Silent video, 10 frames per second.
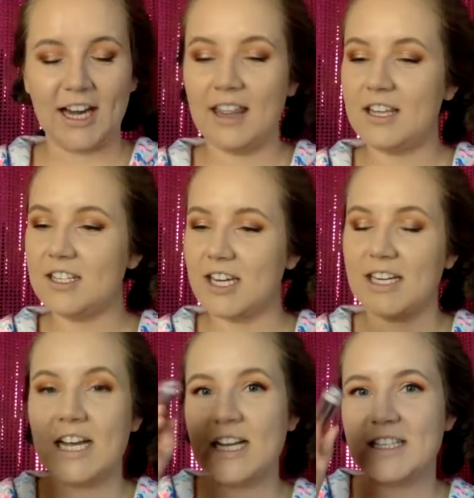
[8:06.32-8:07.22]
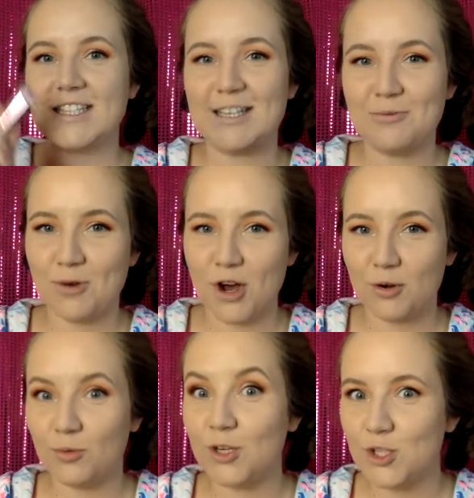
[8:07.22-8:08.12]
in the shade
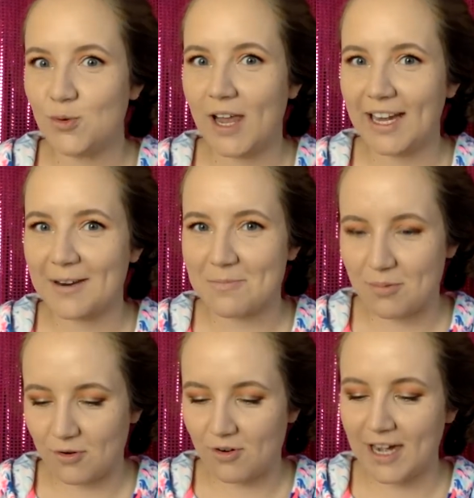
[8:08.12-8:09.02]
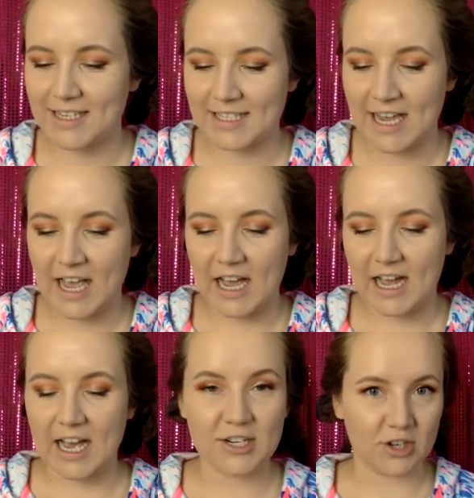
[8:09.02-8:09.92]
C1. We do like a bright under